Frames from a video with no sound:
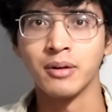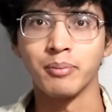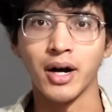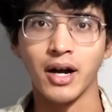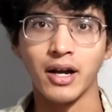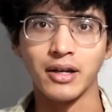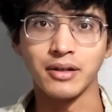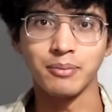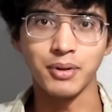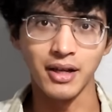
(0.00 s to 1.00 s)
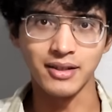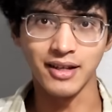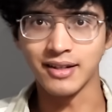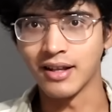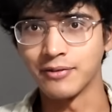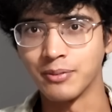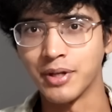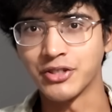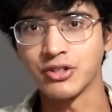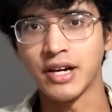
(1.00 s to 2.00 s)
my blood lead level
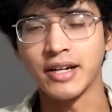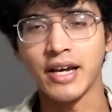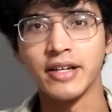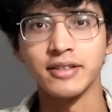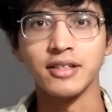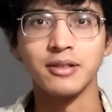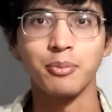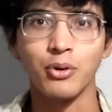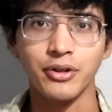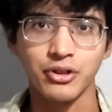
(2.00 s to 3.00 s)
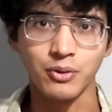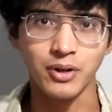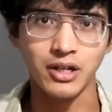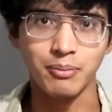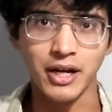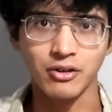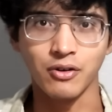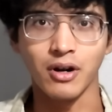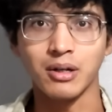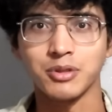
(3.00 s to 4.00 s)
measured at 18.3
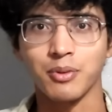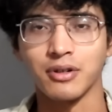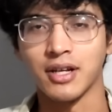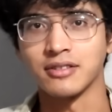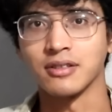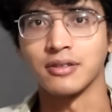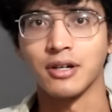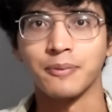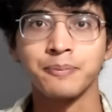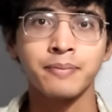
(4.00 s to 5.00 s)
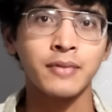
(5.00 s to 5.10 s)
micrograms per deciliter.